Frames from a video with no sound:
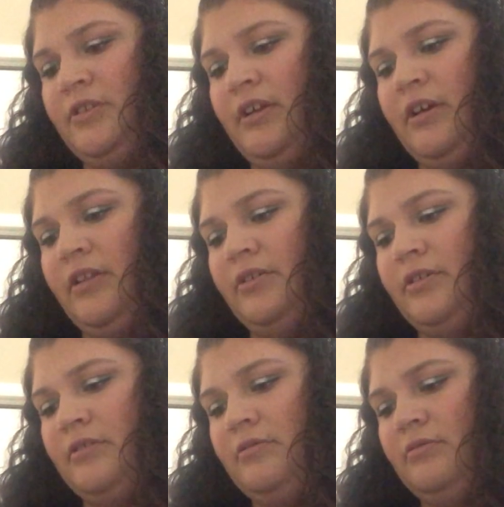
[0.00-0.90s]
are the
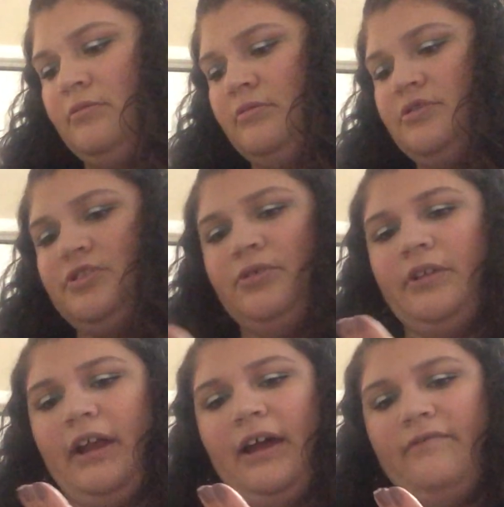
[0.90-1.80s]
other two
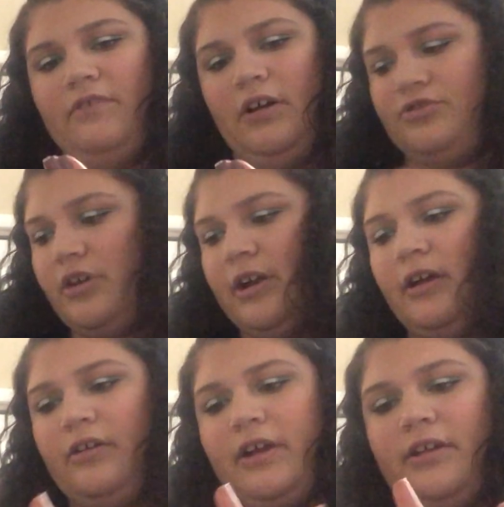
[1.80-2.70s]
that I have not tried
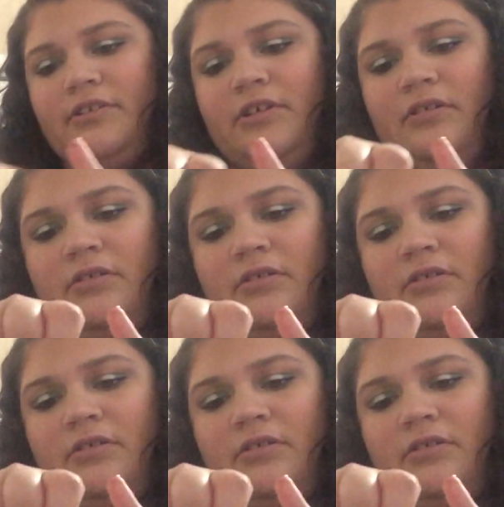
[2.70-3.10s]
out yet.